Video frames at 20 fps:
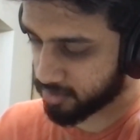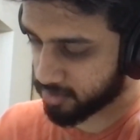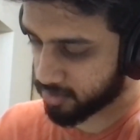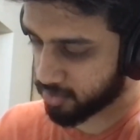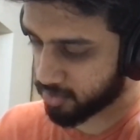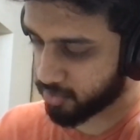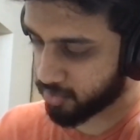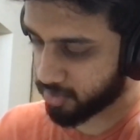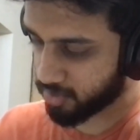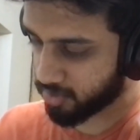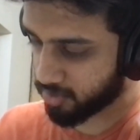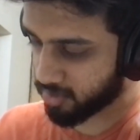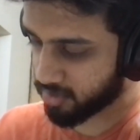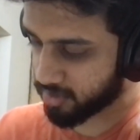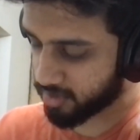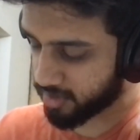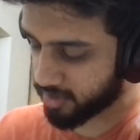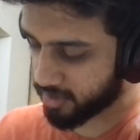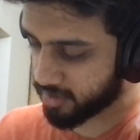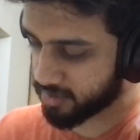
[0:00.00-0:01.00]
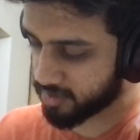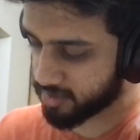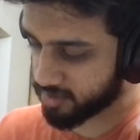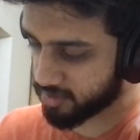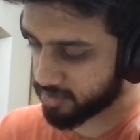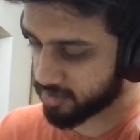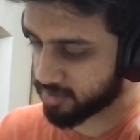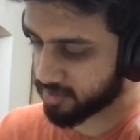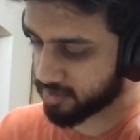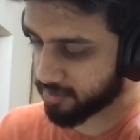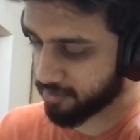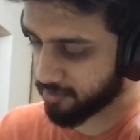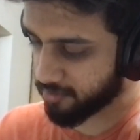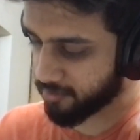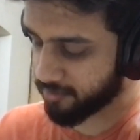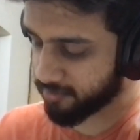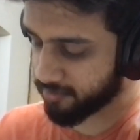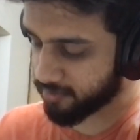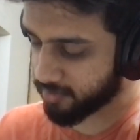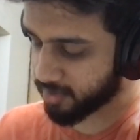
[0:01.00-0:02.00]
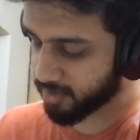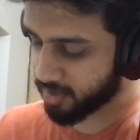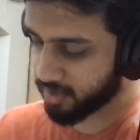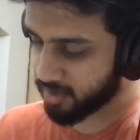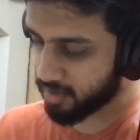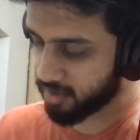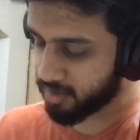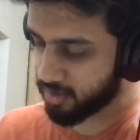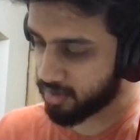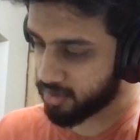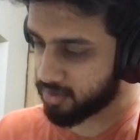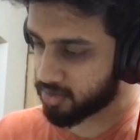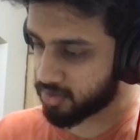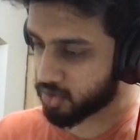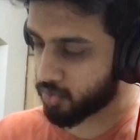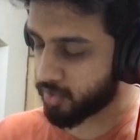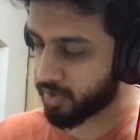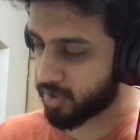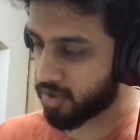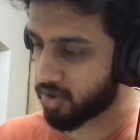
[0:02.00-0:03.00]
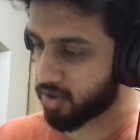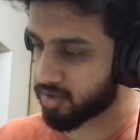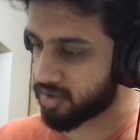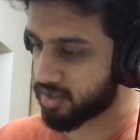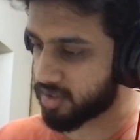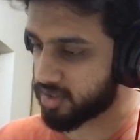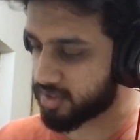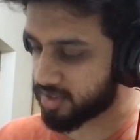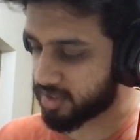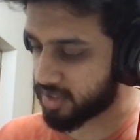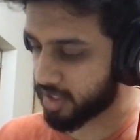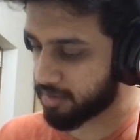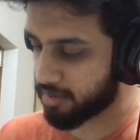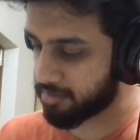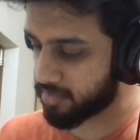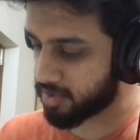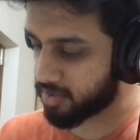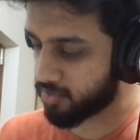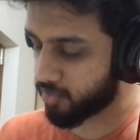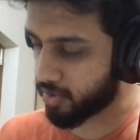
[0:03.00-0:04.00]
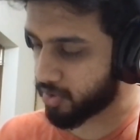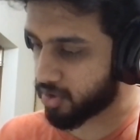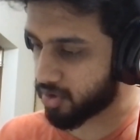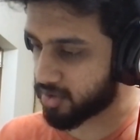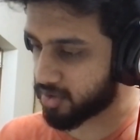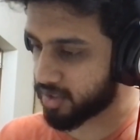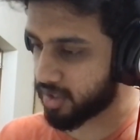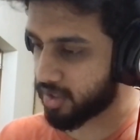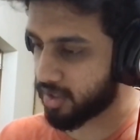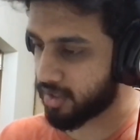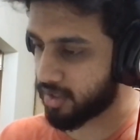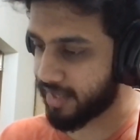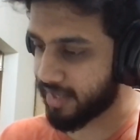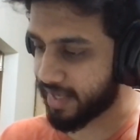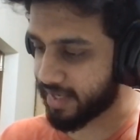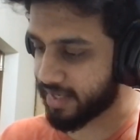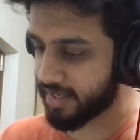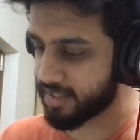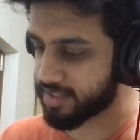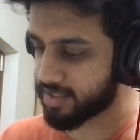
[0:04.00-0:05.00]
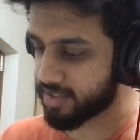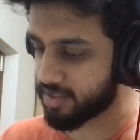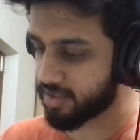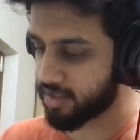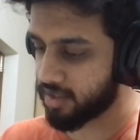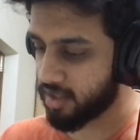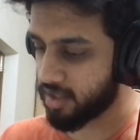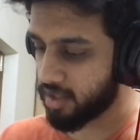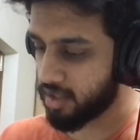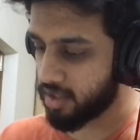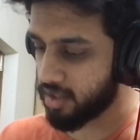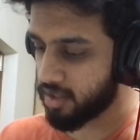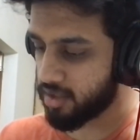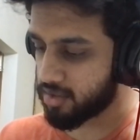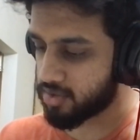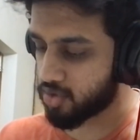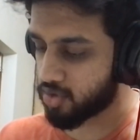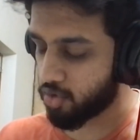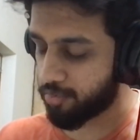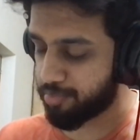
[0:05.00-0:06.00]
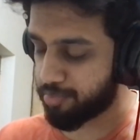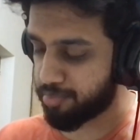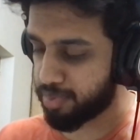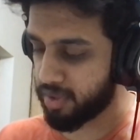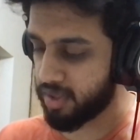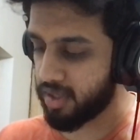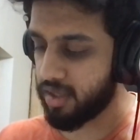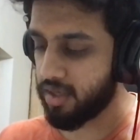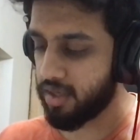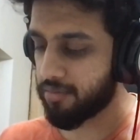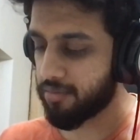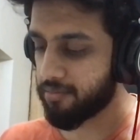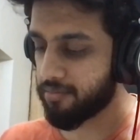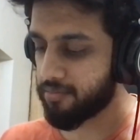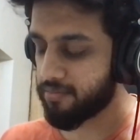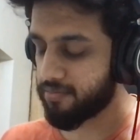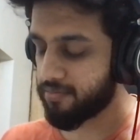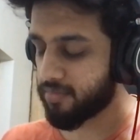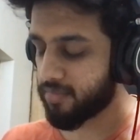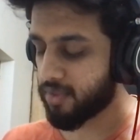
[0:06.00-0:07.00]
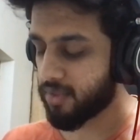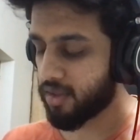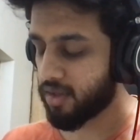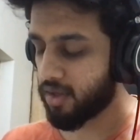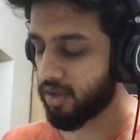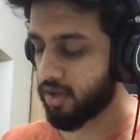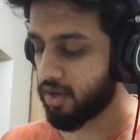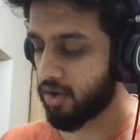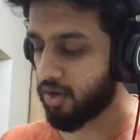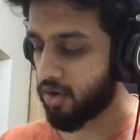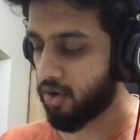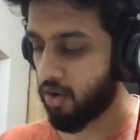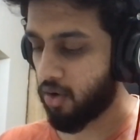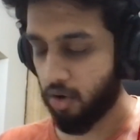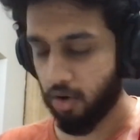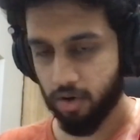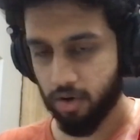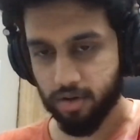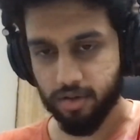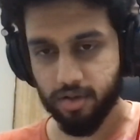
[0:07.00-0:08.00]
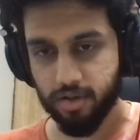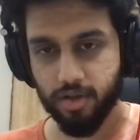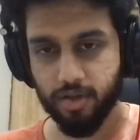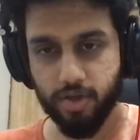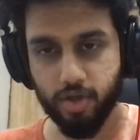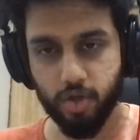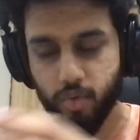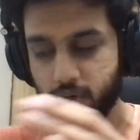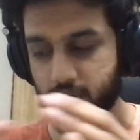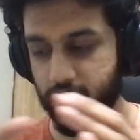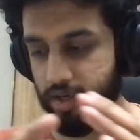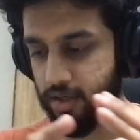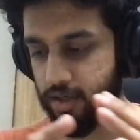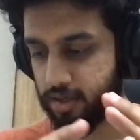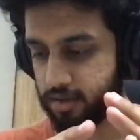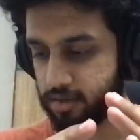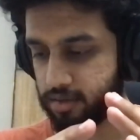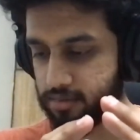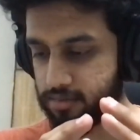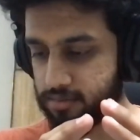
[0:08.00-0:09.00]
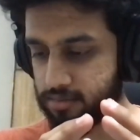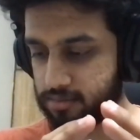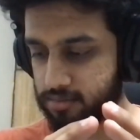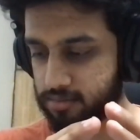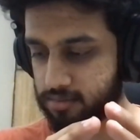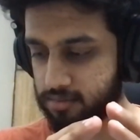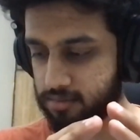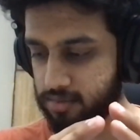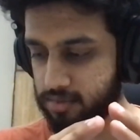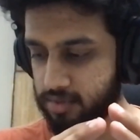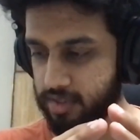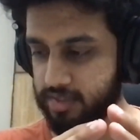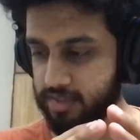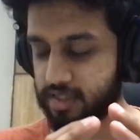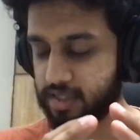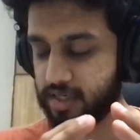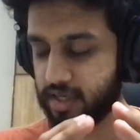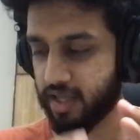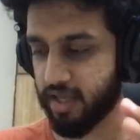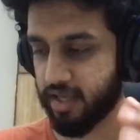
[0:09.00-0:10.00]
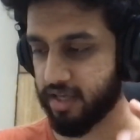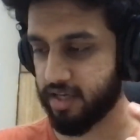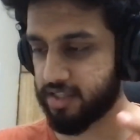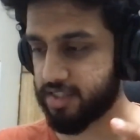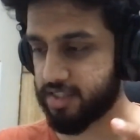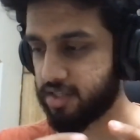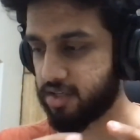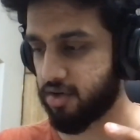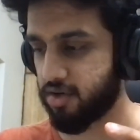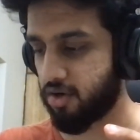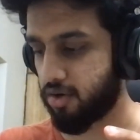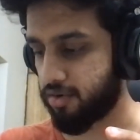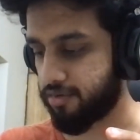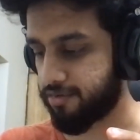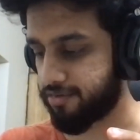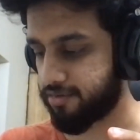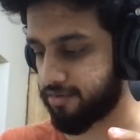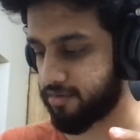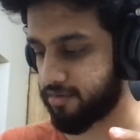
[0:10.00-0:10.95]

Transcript: true in all of the cases. So we got the negation. So P or Q and R is the negation of